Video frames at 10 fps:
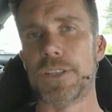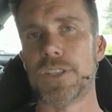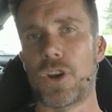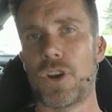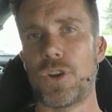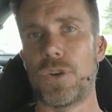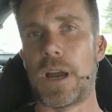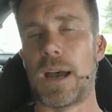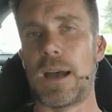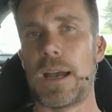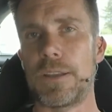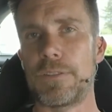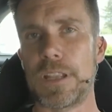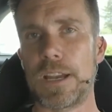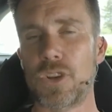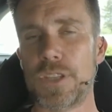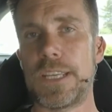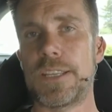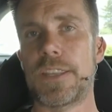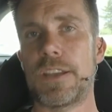So uh, a good
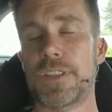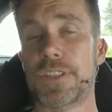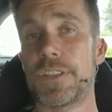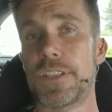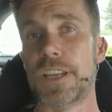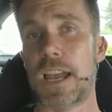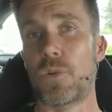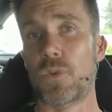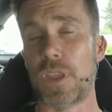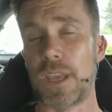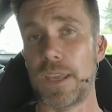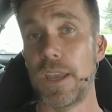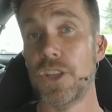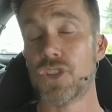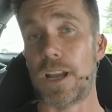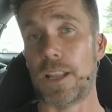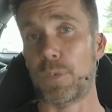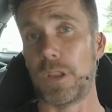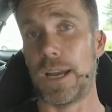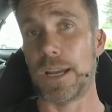test there is to disable the trailing
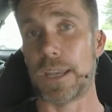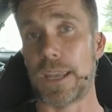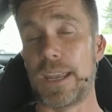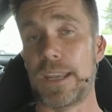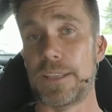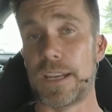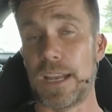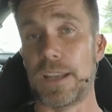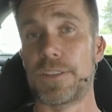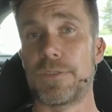plug, and uh,